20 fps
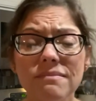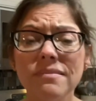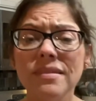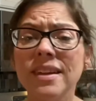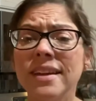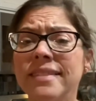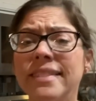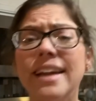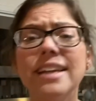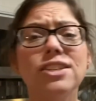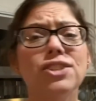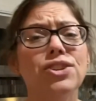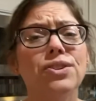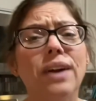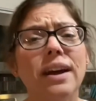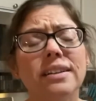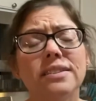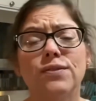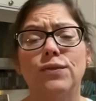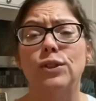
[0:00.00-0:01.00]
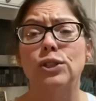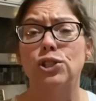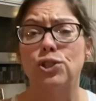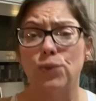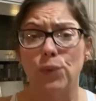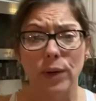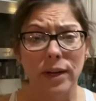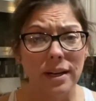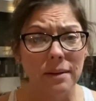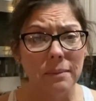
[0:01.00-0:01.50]
Thanks, you guys, for
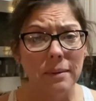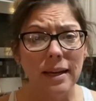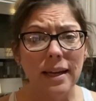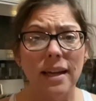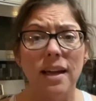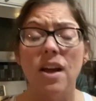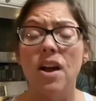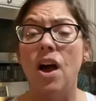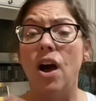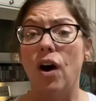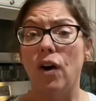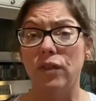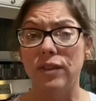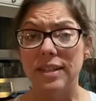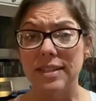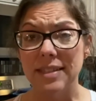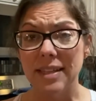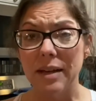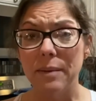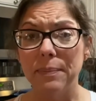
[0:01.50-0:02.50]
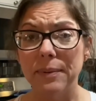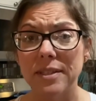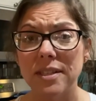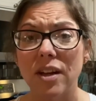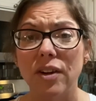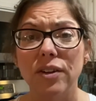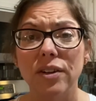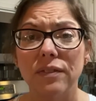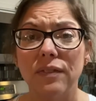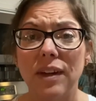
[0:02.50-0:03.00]
joining me on this
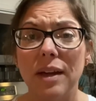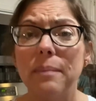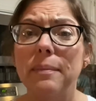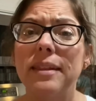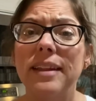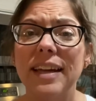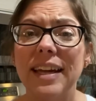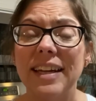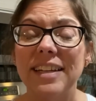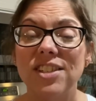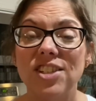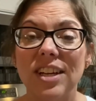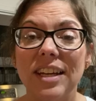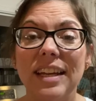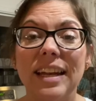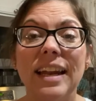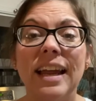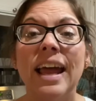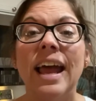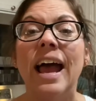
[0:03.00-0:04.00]
episode of Kim in the Kitchen.